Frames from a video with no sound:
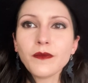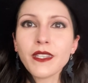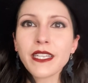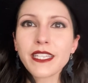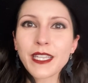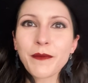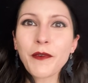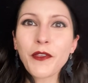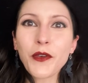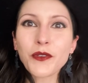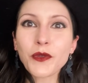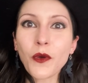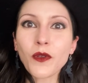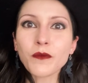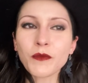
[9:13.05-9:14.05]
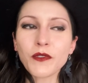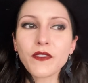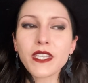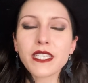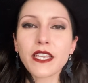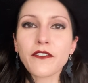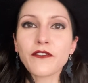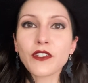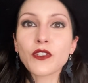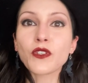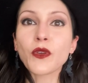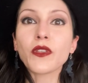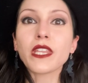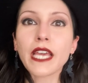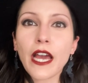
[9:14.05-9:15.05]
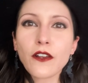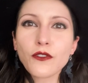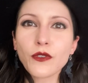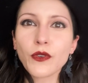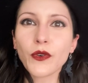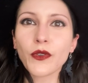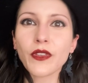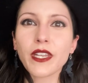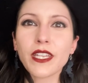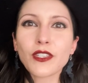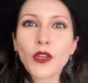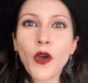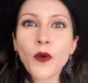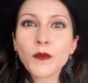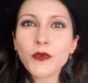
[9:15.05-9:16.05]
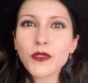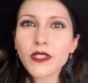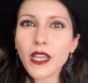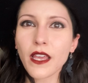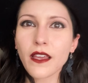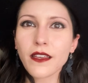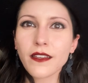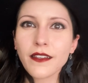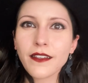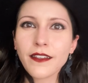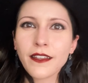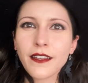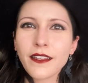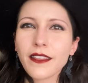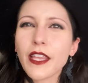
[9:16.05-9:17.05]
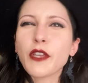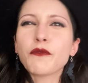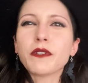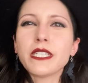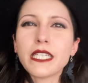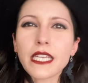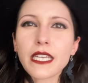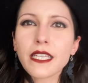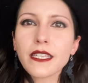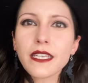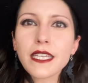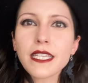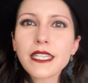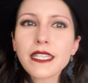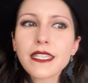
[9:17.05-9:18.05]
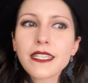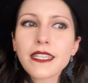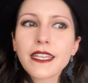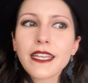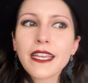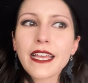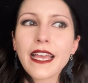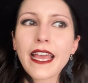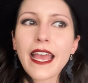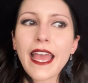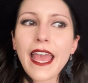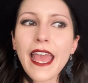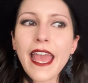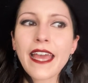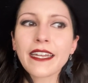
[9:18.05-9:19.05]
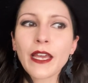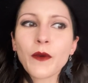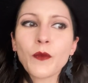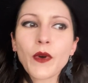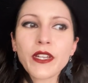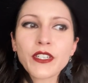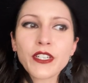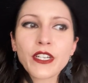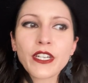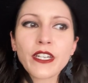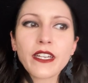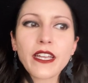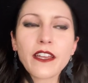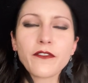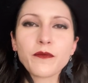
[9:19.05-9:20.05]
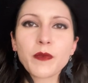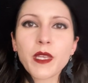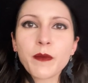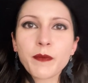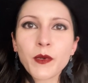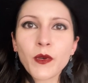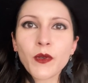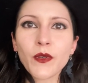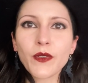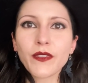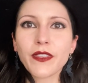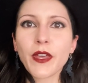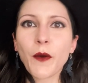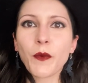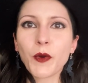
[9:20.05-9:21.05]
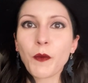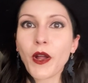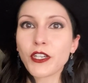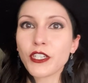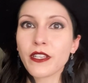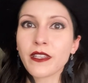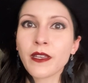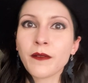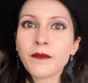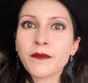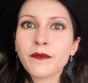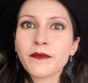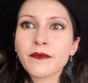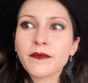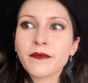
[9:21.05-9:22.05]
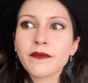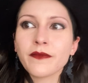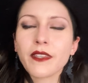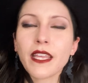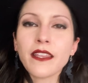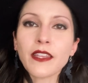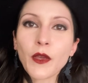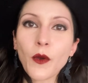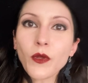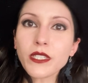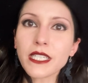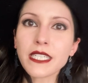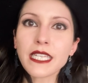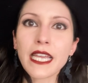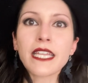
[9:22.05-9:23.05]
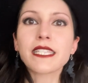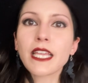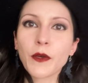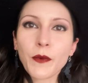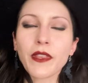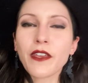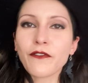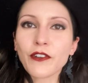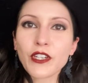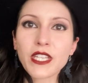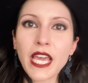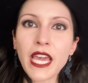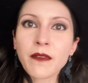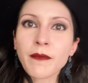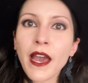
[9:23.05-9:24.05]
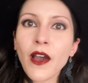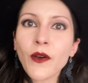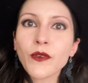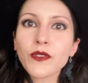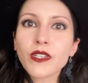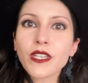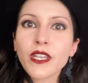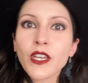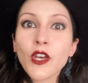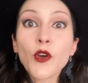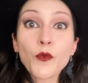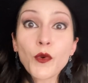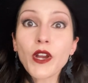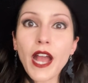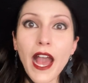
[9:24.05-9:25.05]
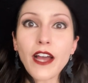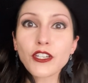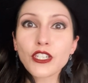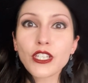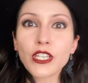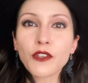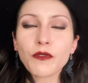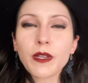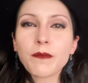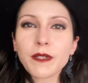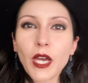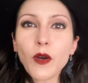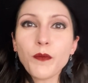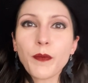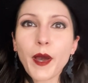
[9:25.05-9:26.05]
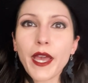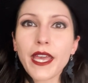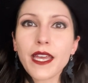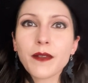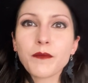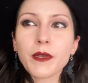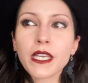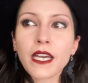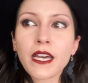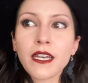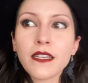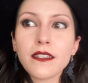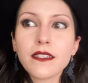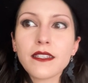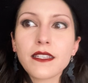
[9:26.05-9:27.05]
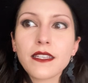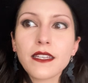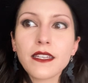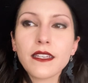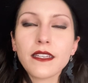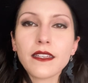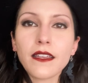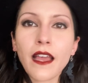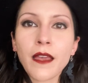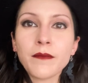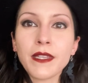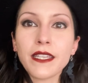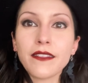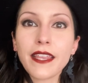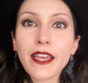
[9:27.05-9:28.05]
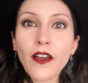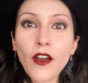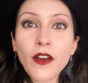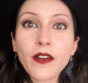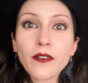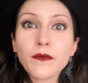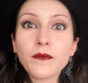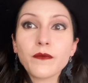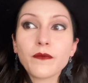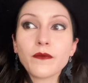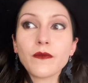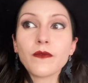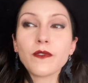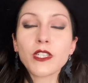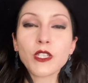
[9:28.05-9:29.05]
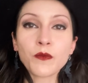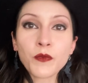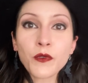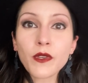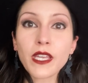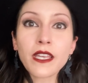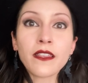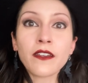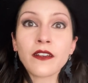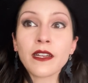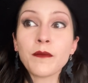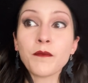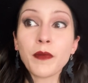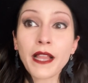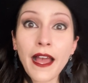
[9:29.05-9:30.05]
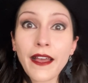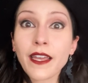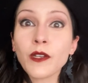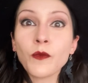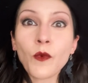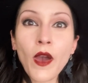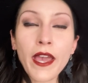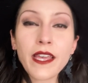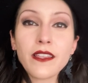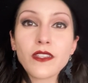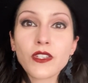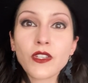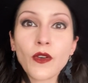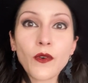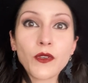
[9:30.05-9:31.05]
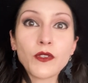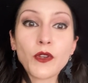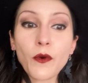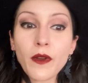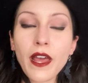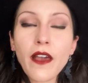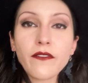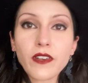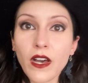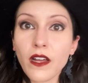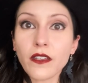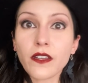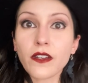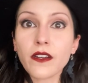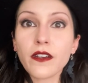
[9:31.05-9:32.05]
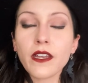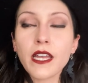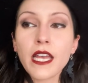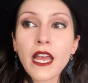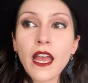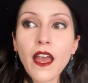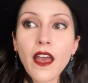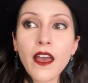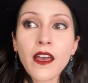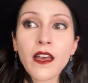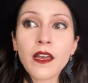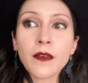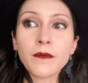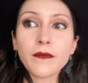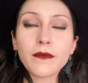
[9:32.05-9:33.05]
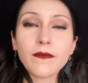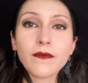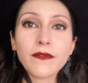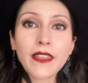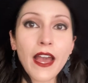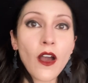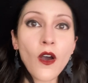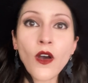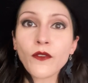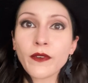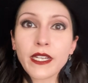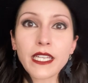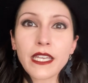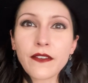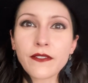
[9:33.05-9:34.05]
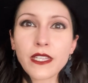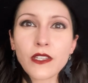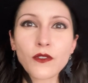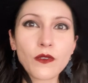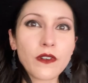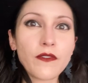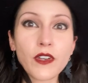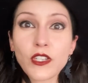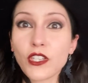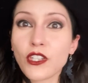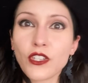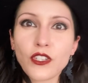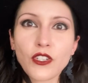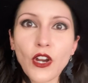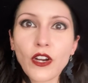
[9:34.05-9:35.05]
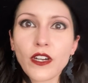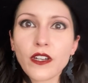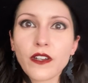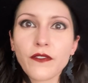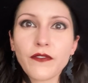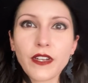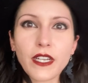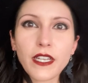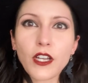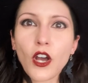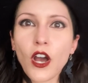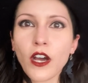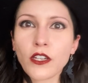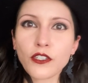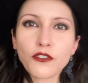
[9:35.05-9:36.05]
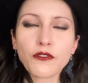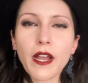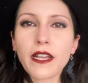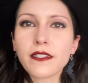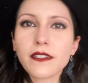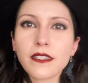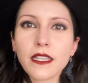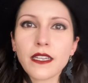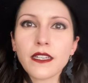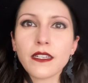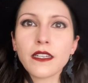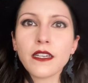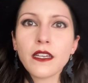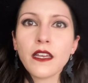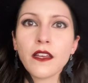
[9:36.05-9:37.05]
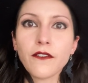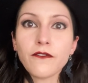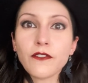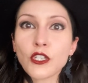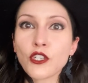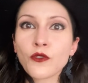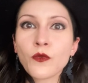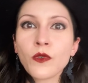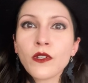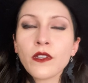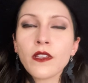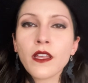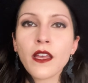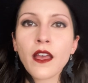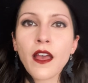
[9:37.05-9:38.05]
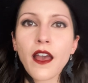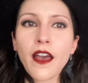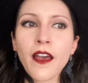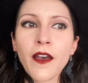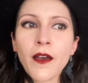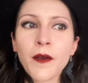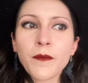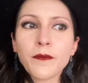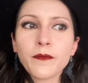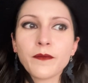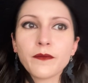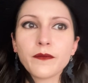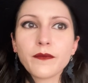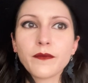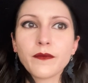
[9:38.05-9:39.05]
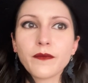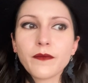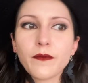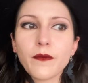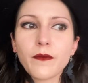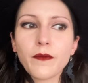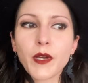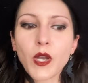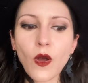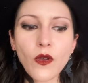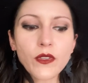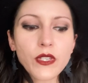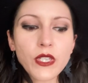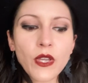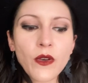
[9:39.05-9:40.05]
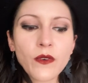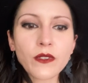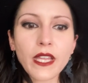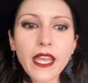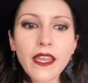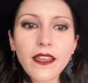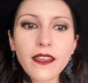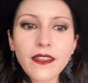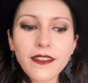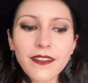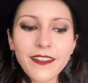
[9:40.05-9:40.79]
some of those old movies, they feel so theatrical that it's almost like ridiculous. And I wonder if people that were watching them in the olden days, like when they first came out, were actually creeped out by it, because they are spooky. They're in black and white, so you don't have color. That already gives it sort of a stark, very contrasted visual. But also, like,